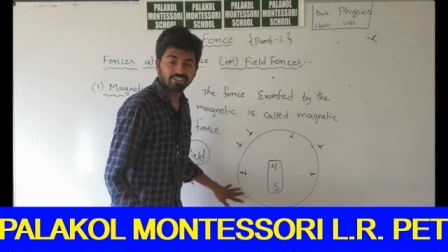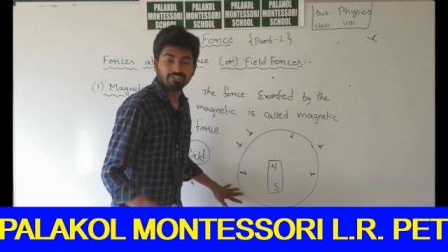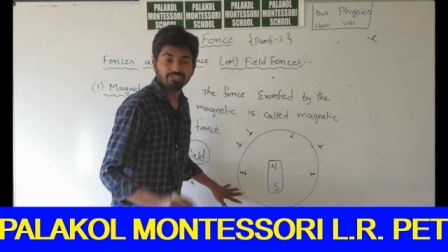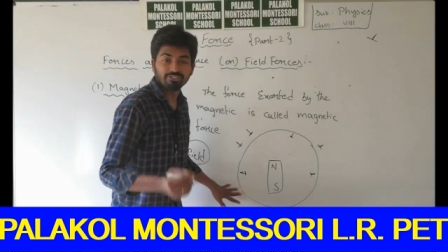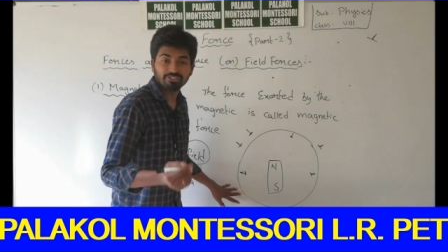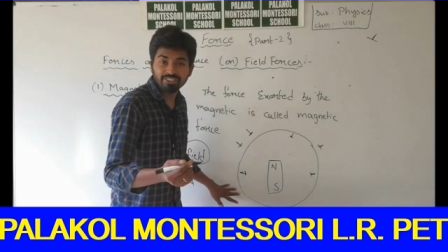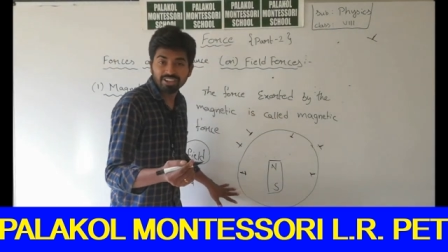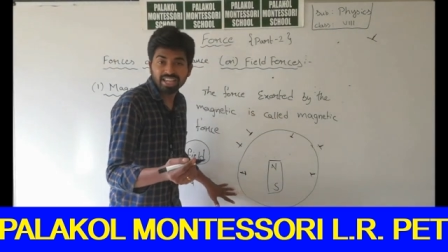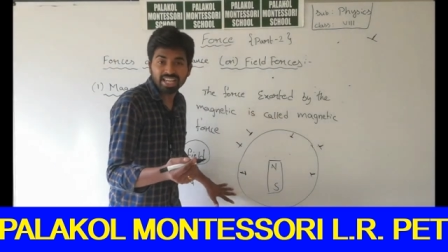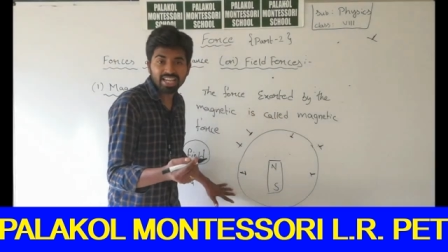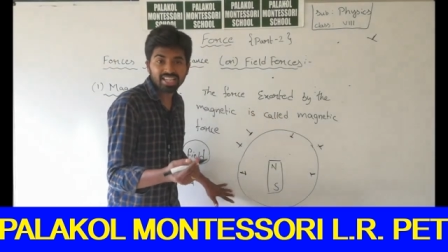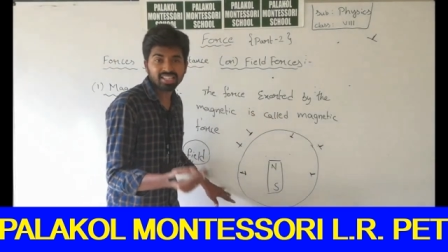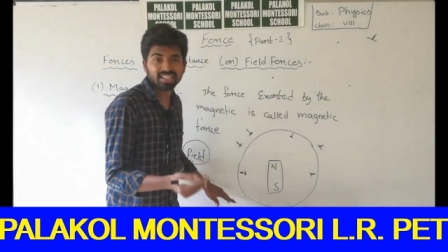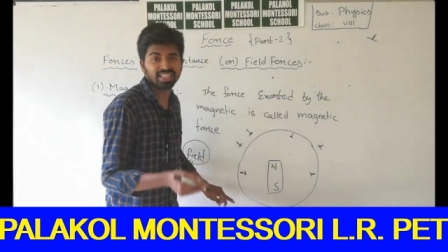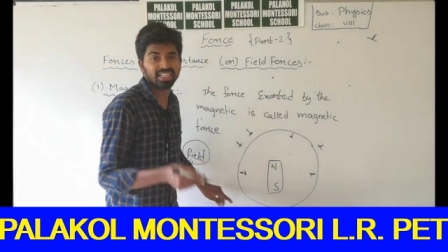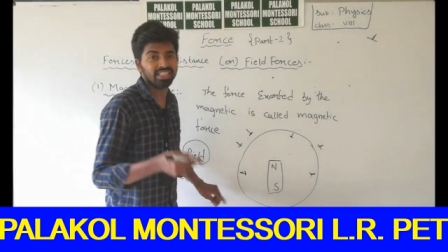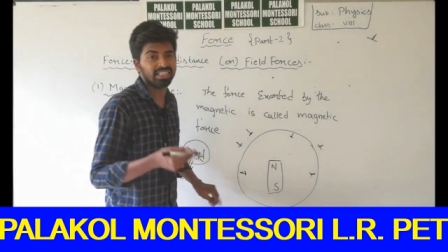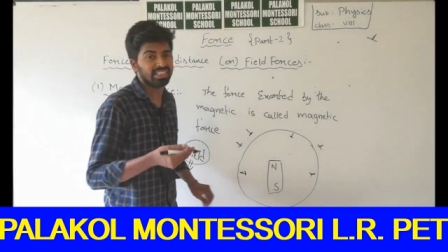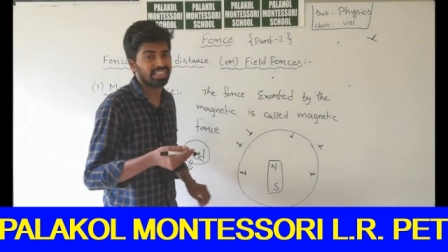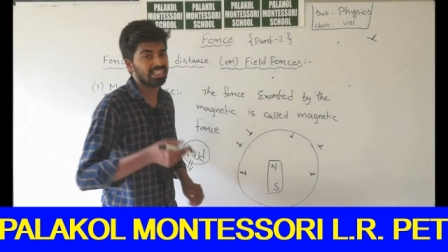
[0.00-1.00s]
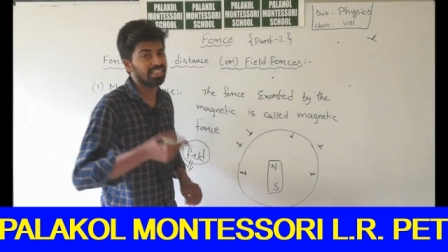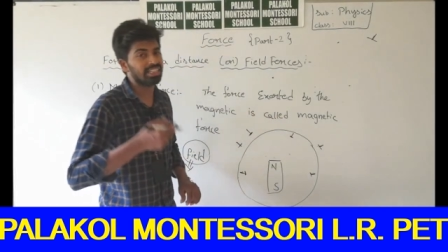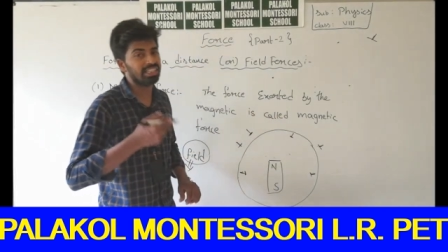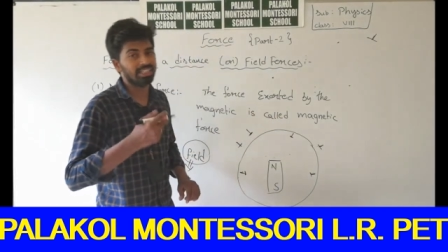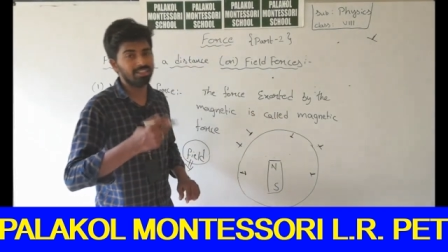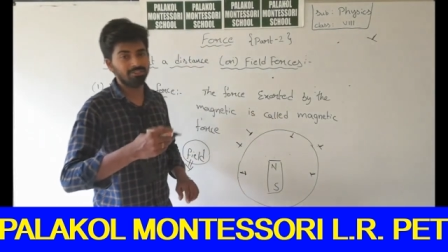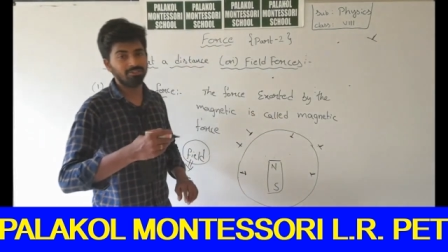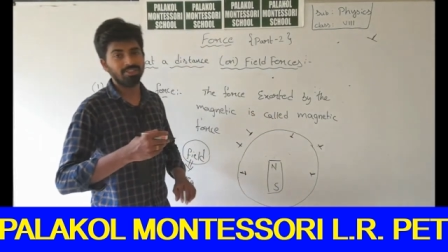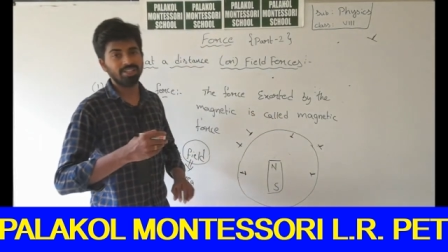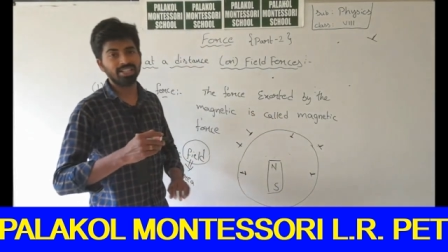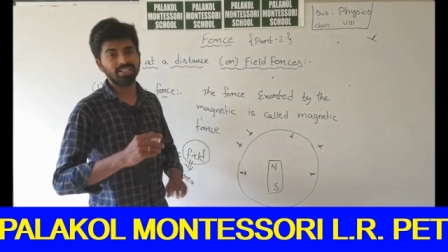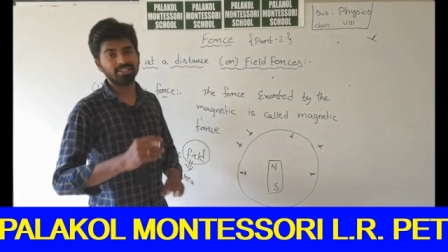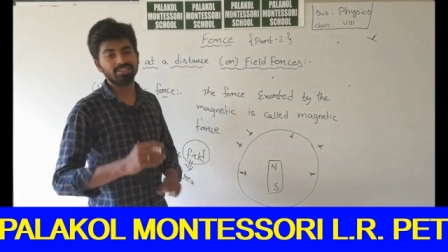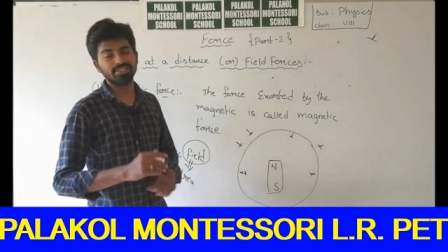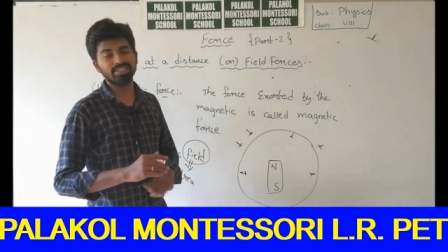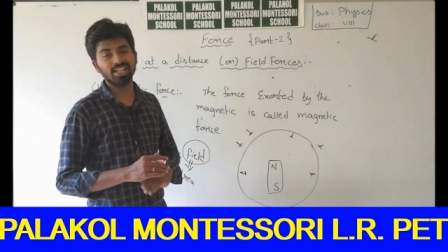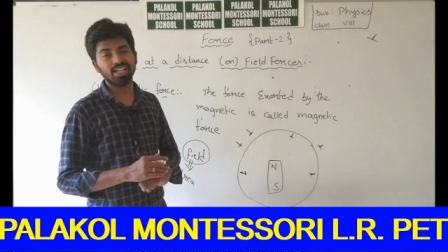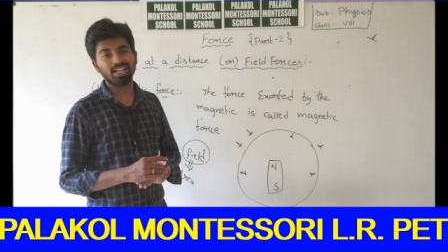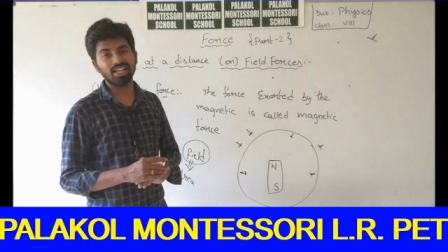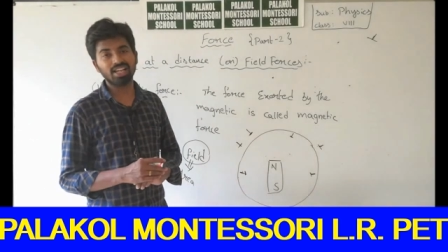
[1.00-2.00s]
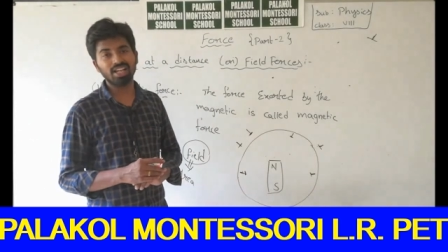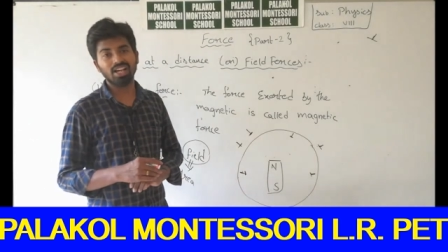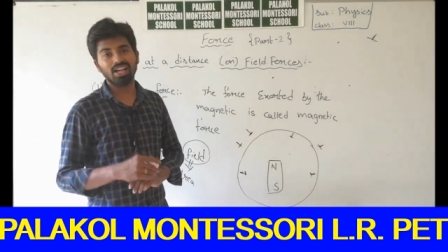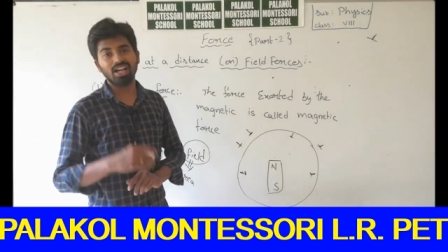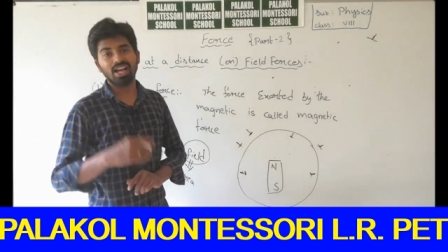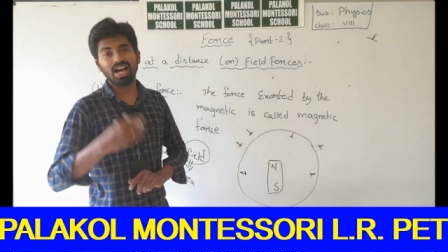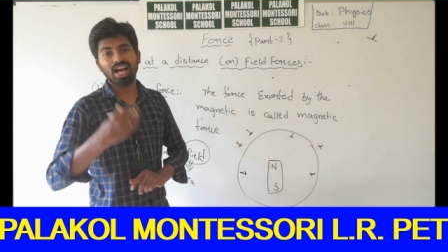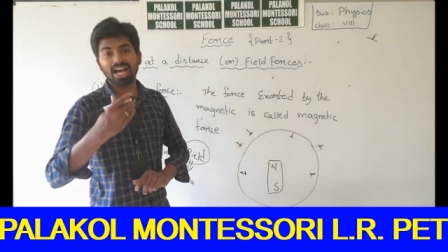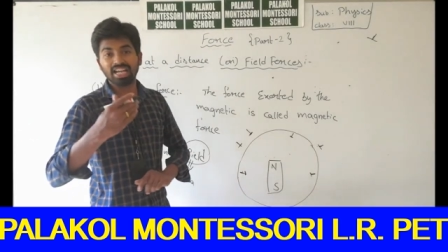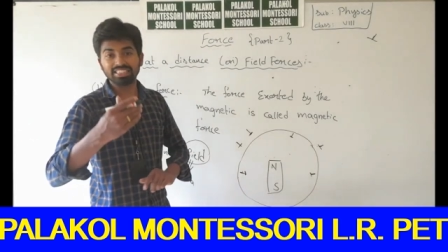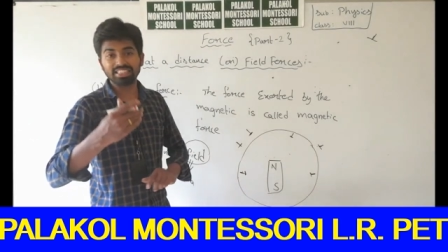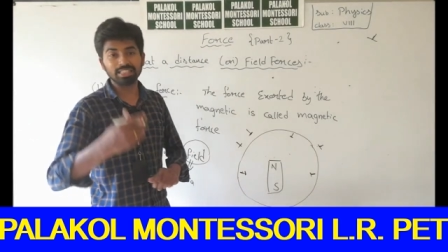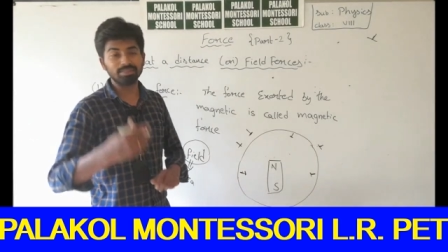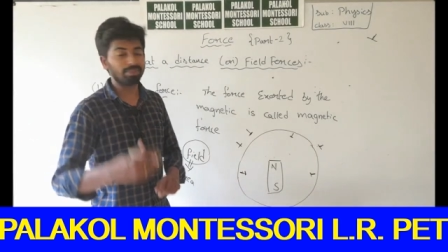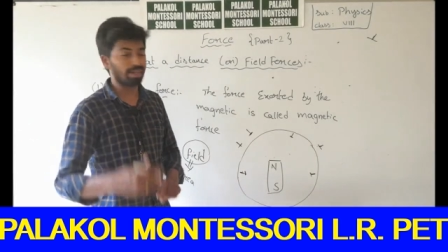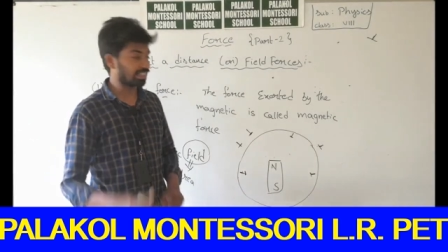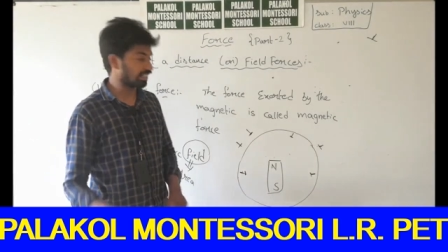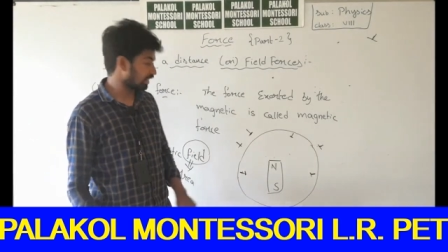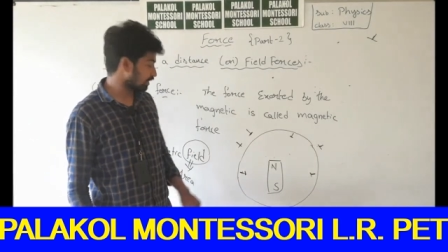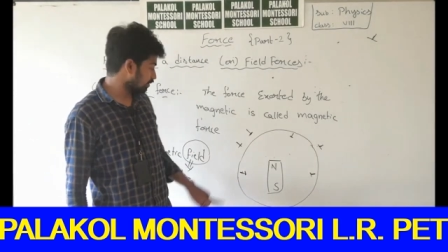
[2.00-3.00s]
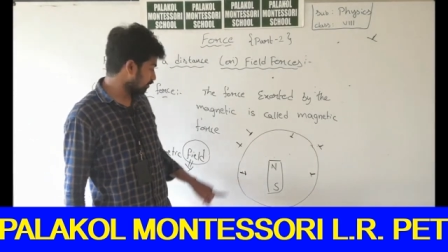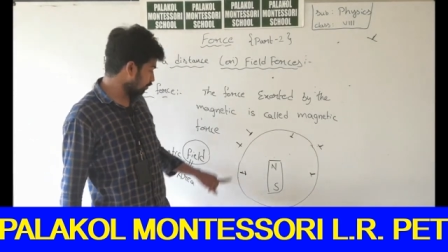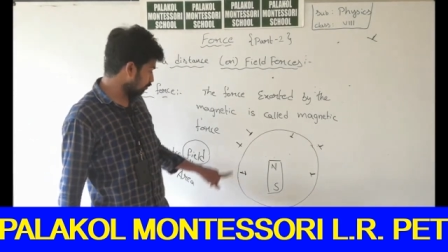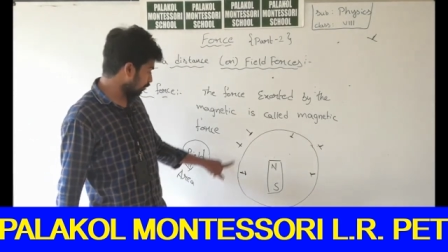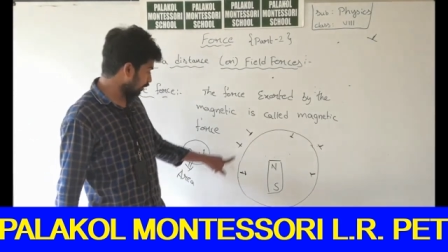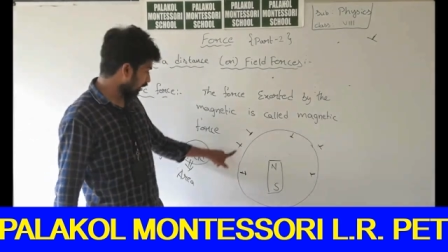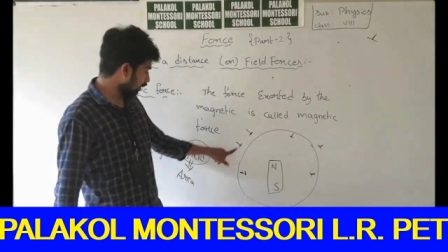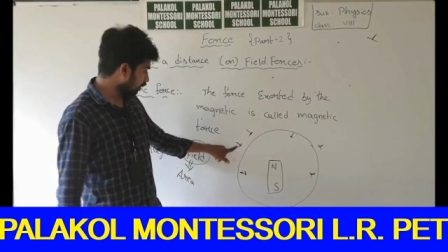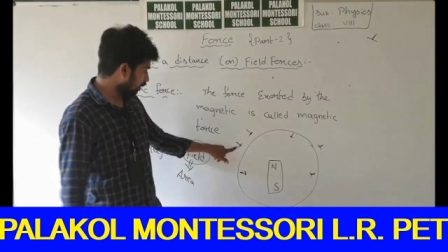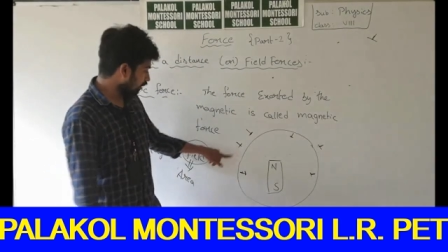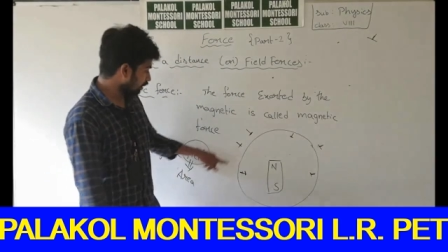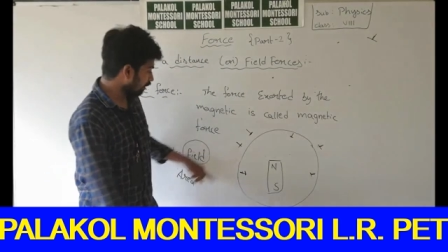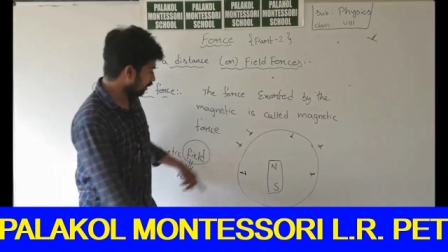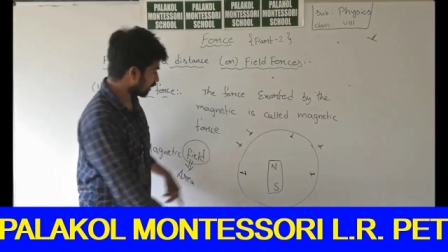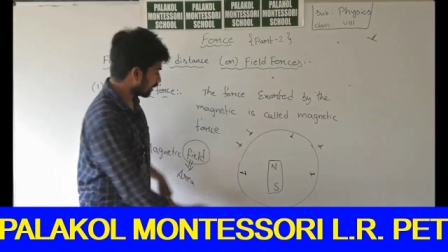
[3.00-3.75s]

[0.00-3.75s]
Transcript: where it can influence the other magnets. So, we cannot call